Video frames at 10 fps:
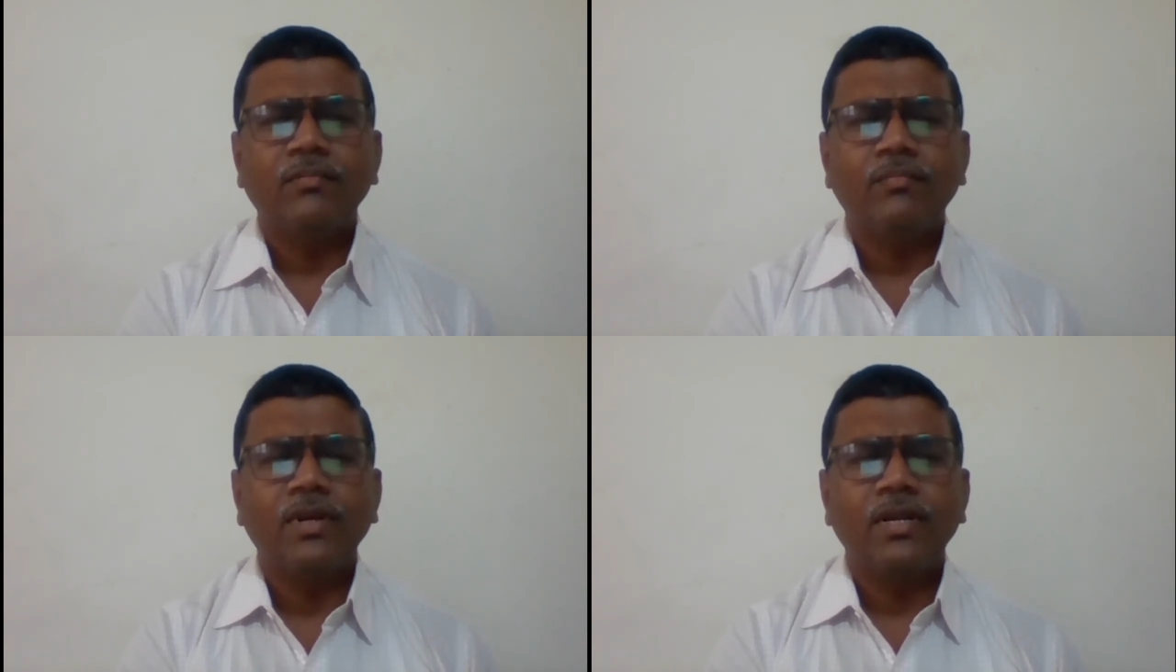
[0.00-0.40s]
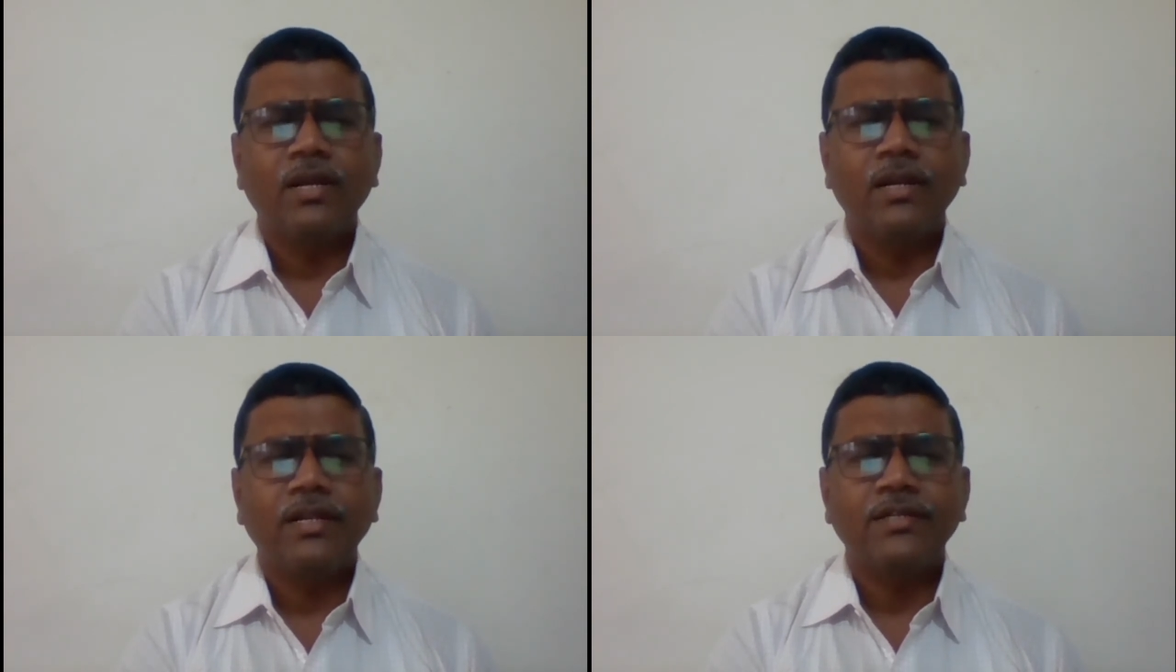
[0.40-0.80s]
Middle
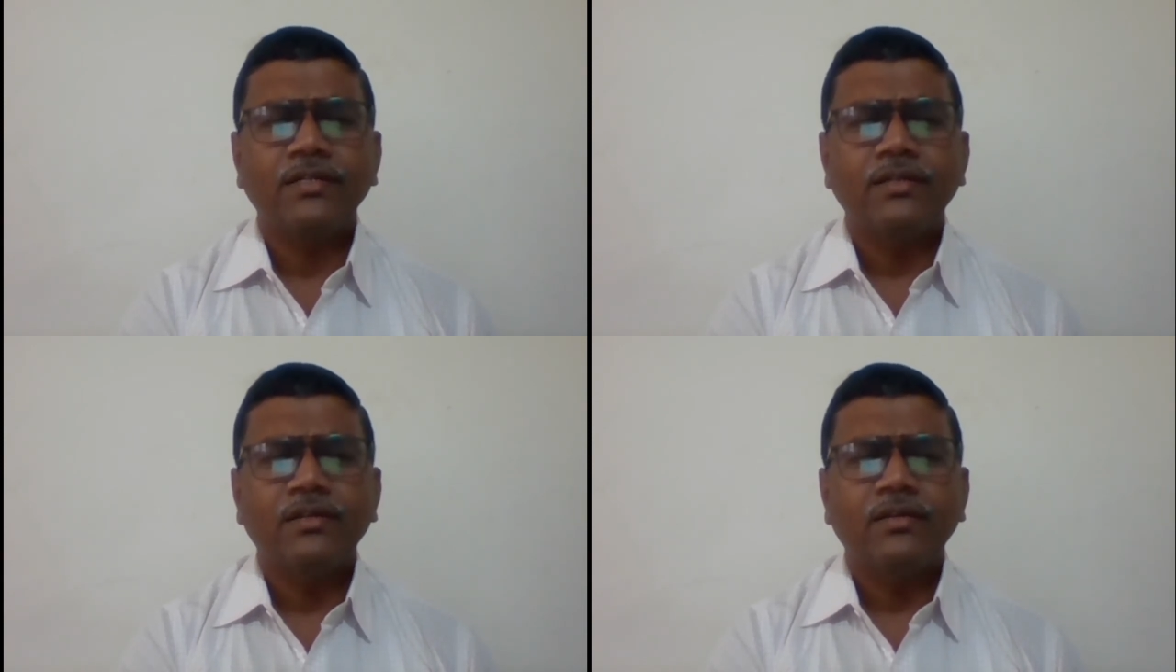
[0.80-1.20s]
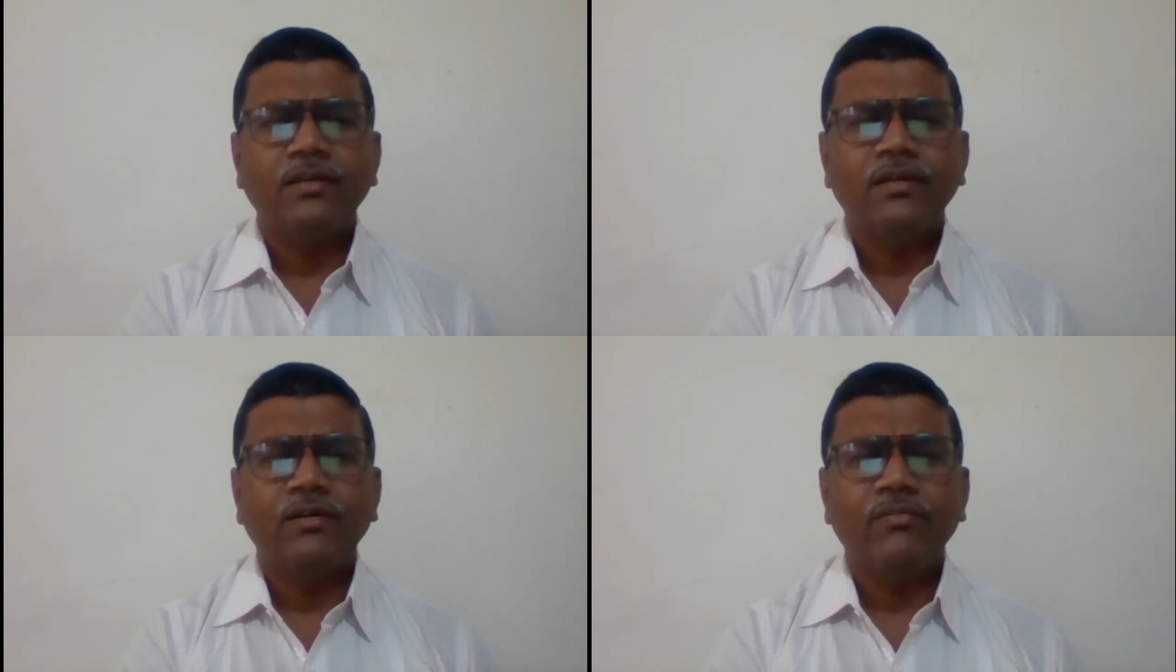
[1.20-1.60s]
English,
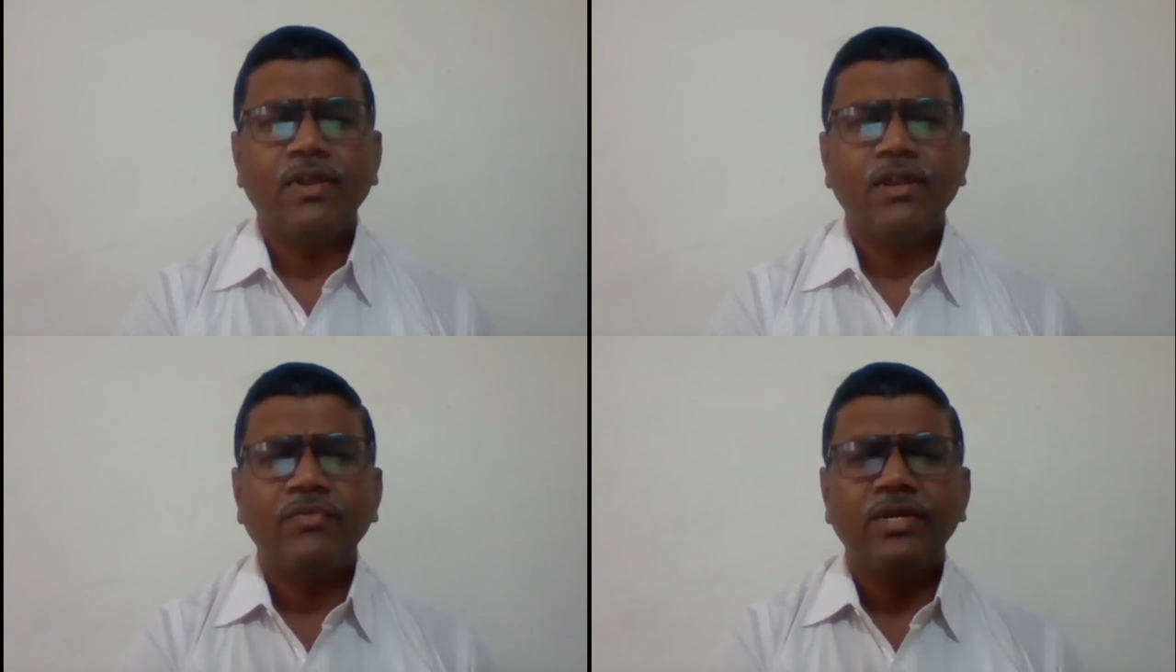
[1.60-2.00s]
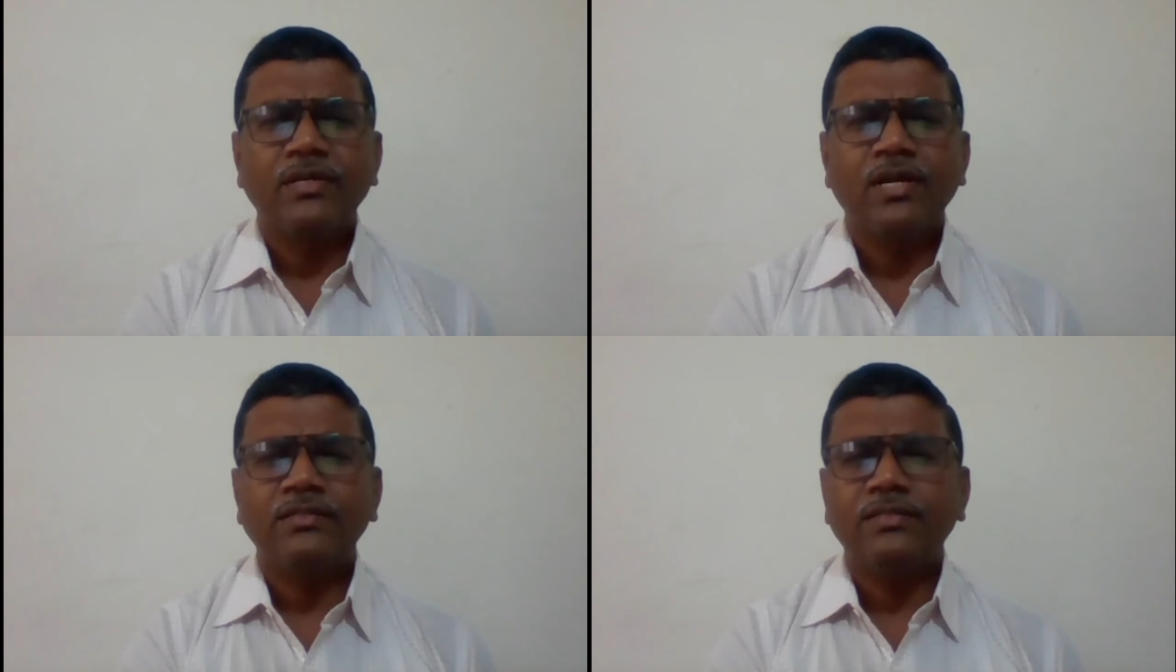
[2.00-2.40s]
we
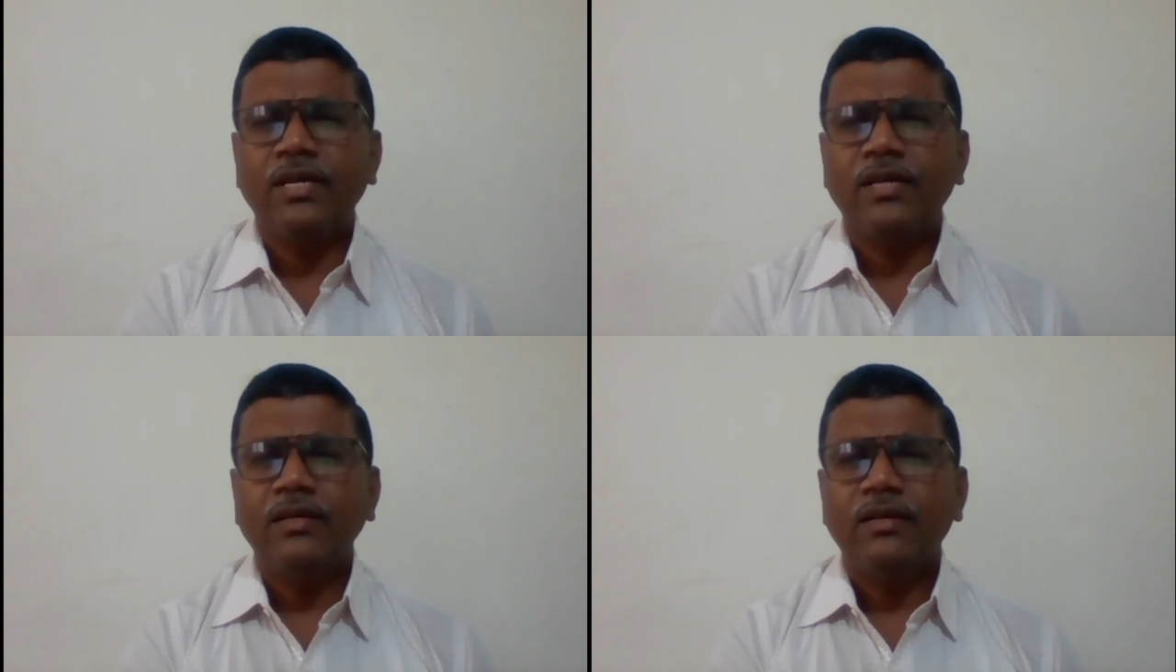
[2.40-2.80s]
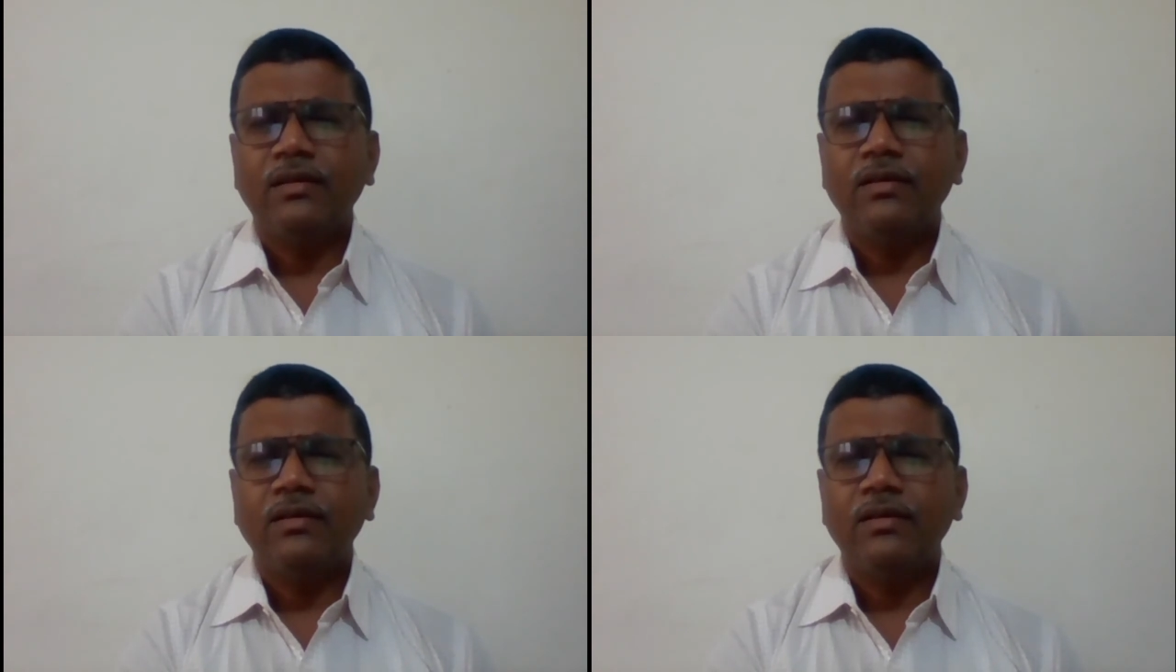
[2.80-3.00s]
shall see.